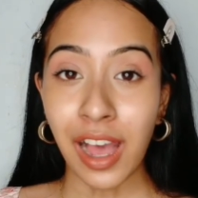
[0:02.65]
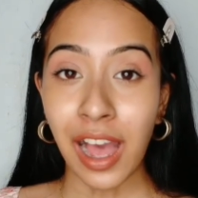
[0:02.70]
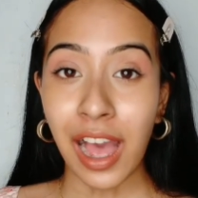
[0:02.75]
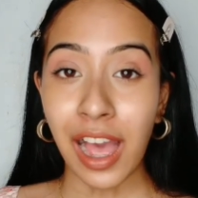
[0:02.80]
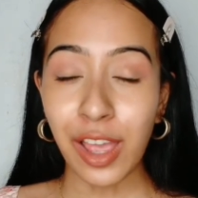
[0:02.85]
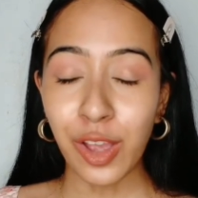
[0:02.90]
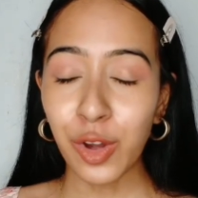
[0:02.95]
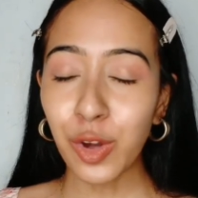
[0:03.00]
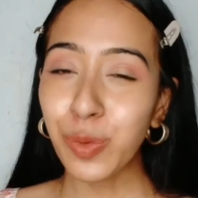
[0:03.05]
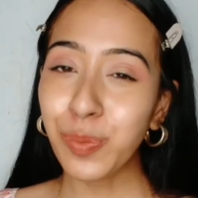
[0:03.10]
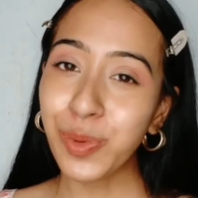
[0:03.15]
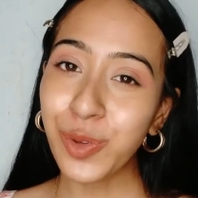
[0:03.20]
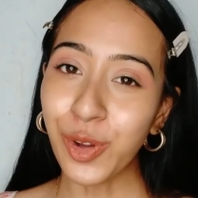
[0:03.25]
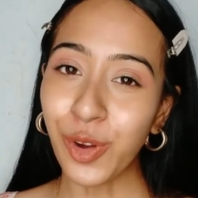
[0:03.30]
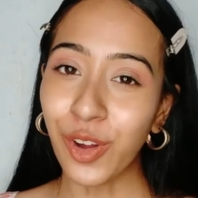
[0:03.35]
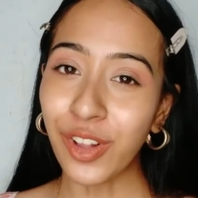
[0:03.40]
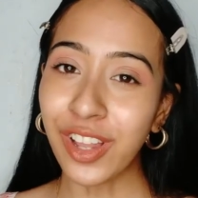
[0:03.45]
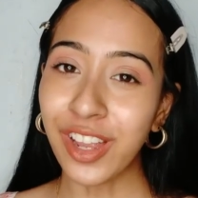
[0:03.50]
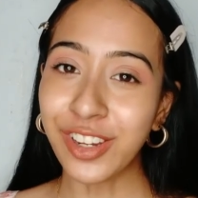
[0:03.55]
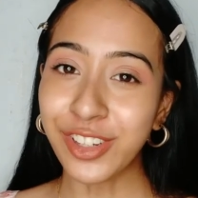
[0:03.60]
I hope you
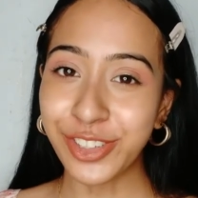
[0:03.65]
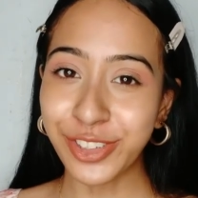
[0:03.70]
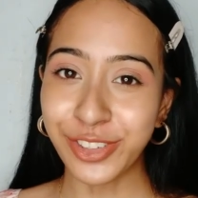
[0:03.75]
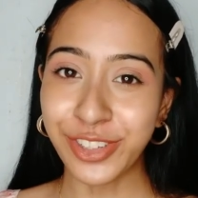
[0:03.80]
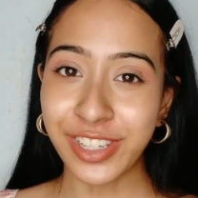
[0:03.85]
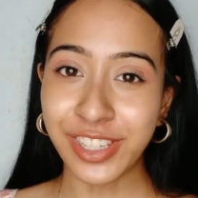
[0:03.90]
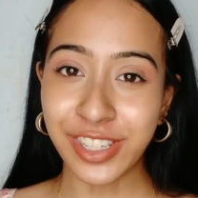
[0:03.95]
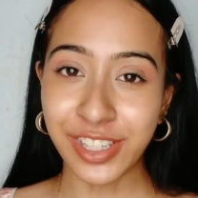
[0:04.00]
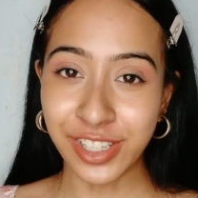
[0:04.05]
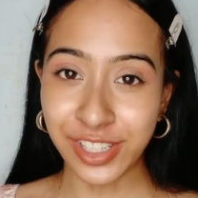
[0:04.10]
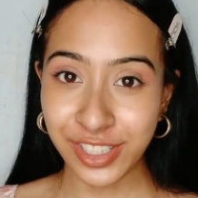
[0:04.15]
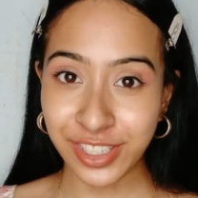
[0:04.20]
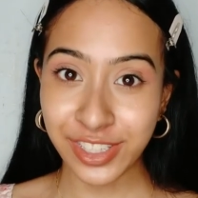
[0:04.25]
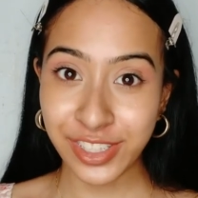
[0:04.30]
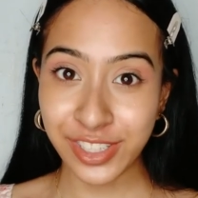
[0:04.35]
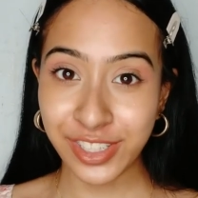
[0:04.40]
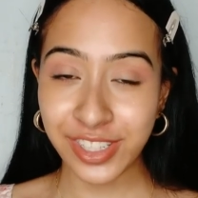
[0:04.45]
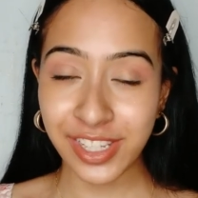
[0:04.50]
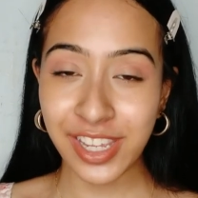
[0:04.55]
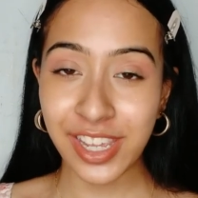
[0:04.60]
all are doing
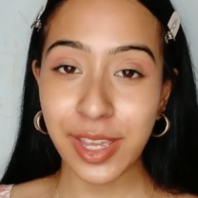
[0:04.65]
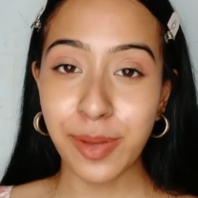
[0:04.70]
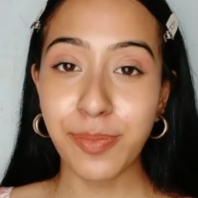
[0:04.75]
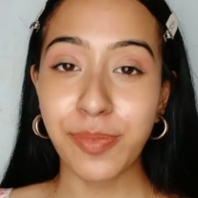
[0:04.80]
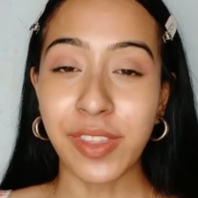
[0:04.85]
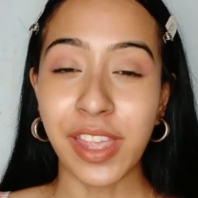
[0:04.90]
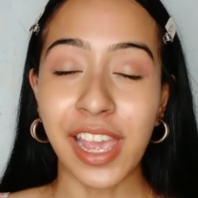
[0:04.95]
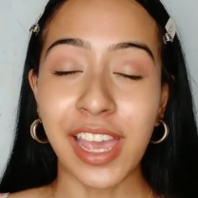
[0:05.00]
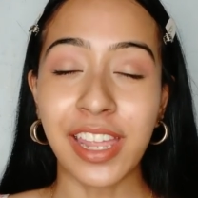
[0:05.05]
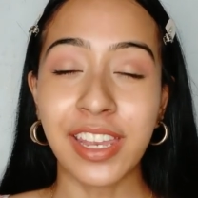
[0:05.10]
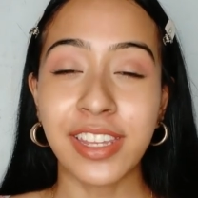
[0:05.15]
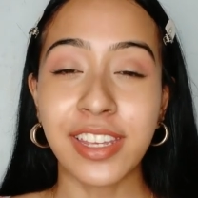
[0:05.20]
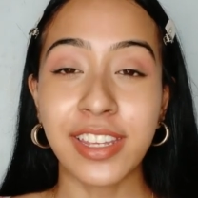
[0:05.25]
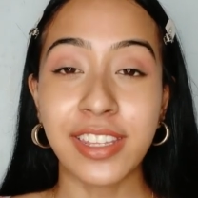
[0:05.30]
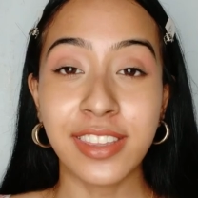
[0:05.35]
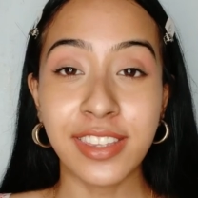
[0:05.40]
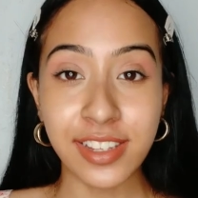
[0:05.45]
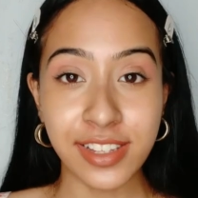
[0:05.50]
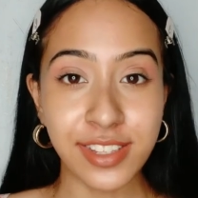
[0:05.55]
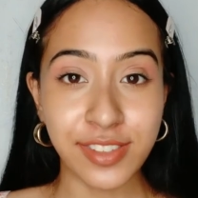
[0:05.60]
good today, and
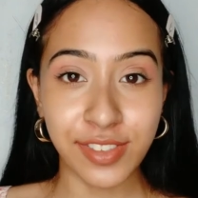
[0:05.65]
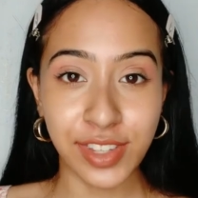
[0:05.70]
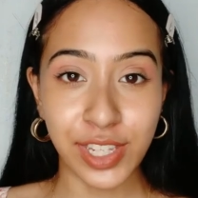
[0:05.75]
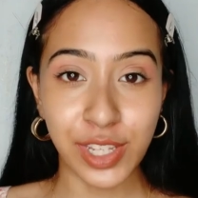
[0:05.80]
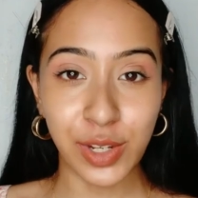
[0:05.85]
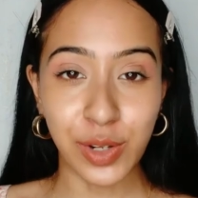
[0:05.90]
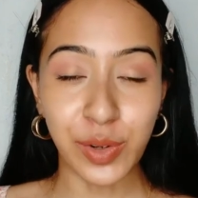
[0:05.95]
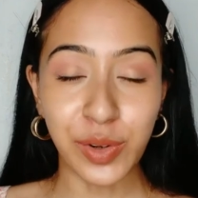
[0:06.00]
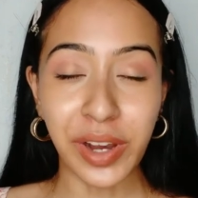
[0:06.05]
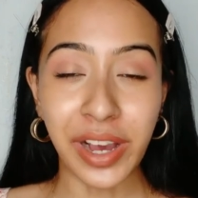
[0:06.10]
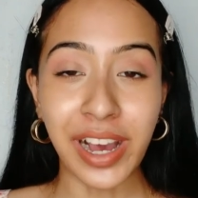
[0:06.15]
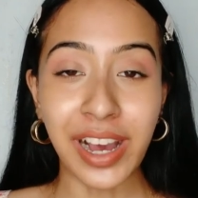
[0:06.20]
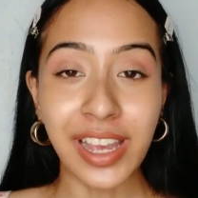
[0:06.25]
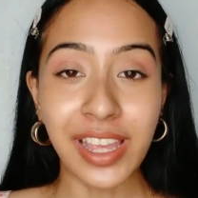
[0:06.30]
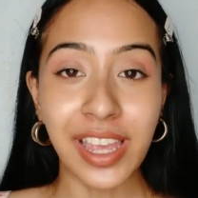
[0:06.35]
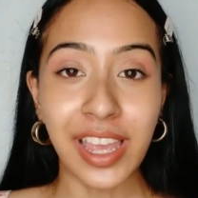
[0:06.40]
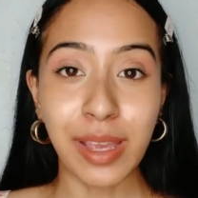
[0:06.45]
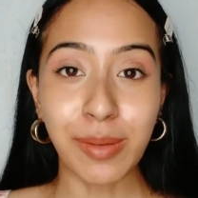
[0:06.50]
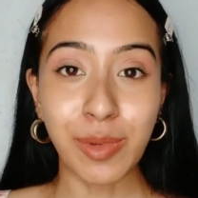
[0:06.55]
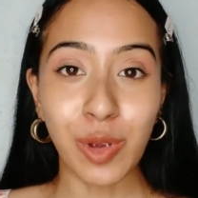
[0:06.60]
in this video I
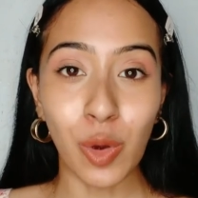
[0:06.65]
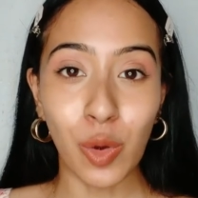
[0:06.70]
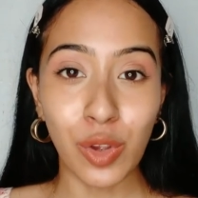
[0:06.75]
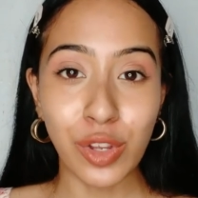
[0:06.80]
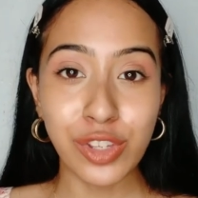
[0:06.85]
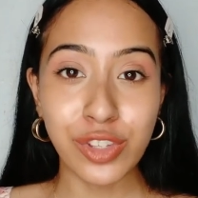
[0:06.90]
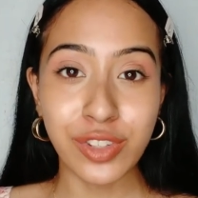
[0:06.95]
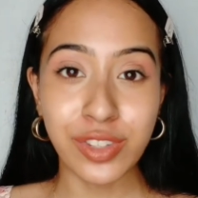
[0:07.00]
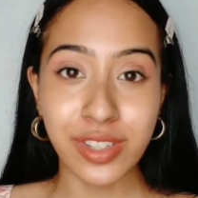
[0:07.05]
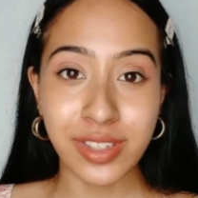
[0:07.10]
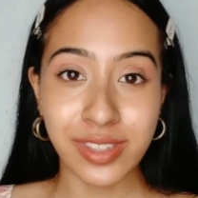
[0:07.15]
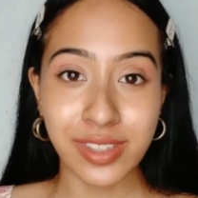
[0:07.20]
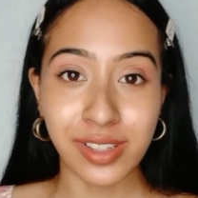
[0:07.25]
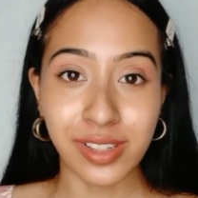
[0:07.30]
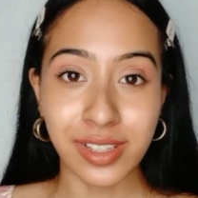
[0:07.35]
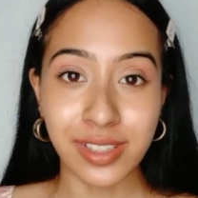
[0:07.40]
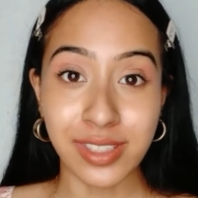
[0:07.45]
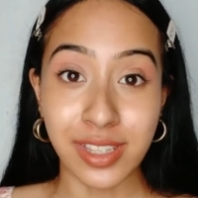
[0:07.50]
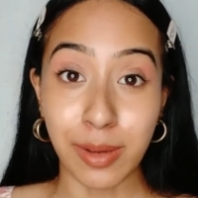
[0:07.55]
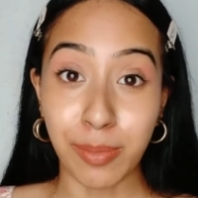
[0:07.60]
am going to
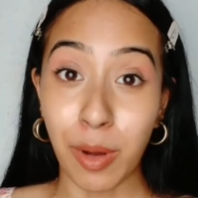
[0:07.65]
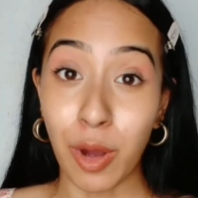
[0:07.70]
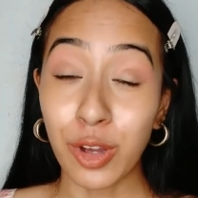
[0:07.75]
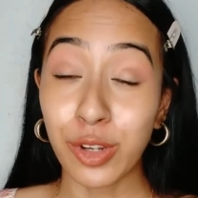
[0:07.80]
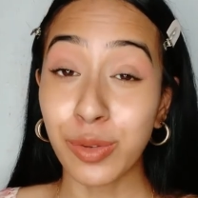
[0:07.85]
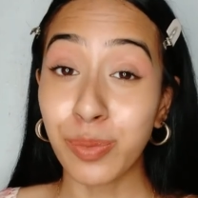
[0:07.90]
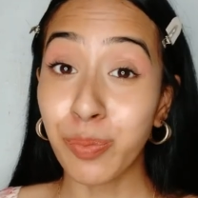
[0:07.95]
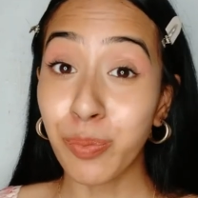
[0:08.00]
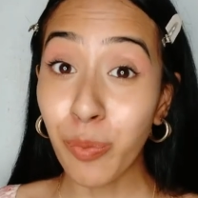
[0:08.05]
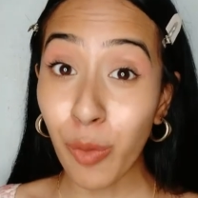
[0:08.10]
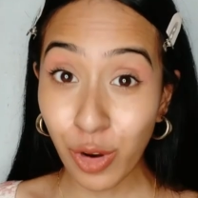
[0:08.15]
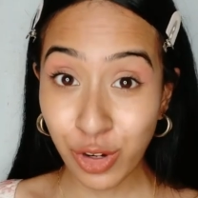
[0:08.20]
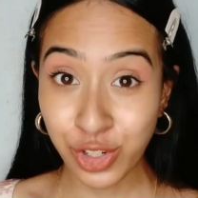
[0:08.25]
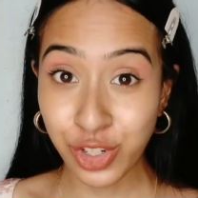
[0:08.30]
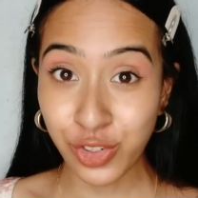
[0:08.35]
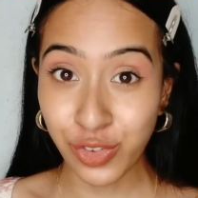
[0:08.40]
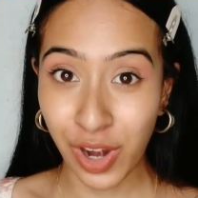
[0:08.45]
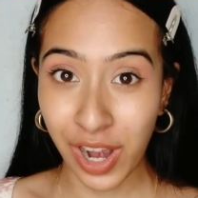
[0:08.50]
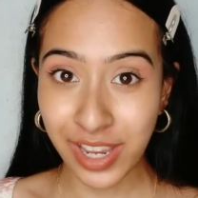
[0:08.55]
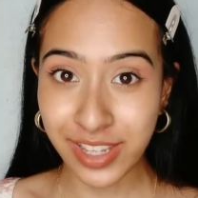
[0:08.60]
discuss about
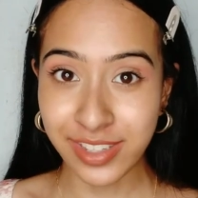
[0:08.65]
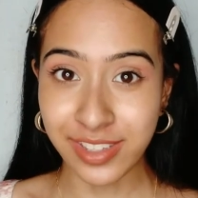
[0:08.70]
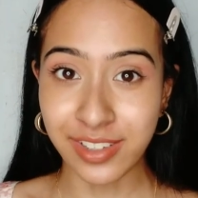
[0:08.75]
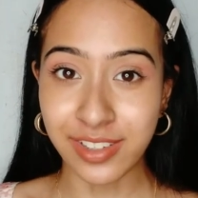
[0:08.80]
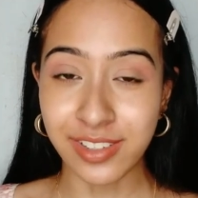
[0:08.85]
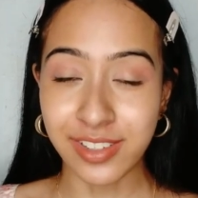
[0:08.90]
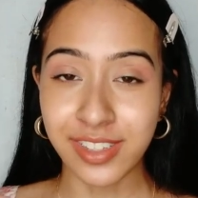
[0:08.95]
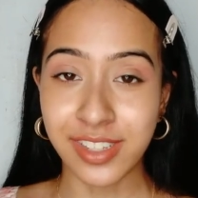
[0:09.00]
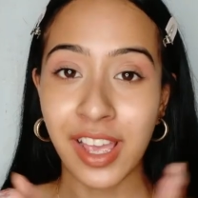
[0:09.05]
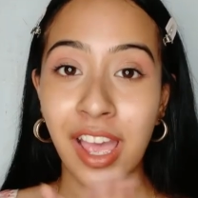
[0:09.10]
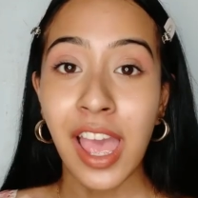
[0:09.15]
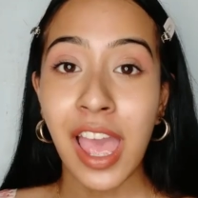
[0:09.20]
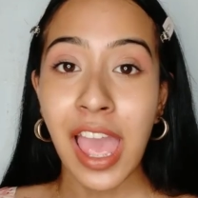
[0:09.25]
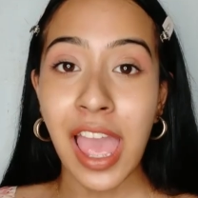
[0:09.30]
moisturizers,